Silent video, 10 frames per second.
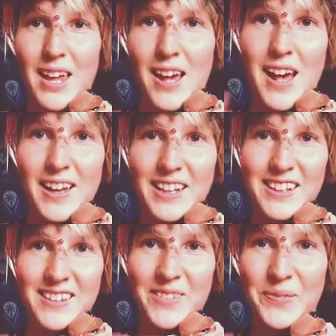Hi,
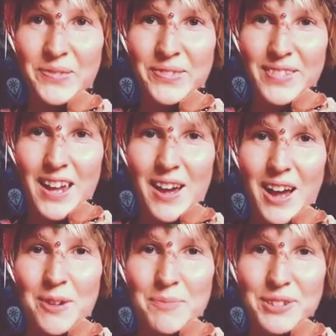
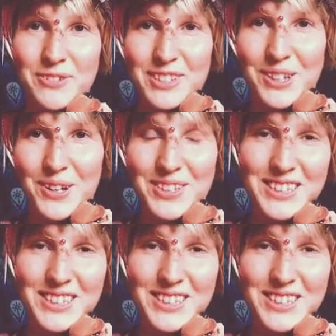I'm perfect daughter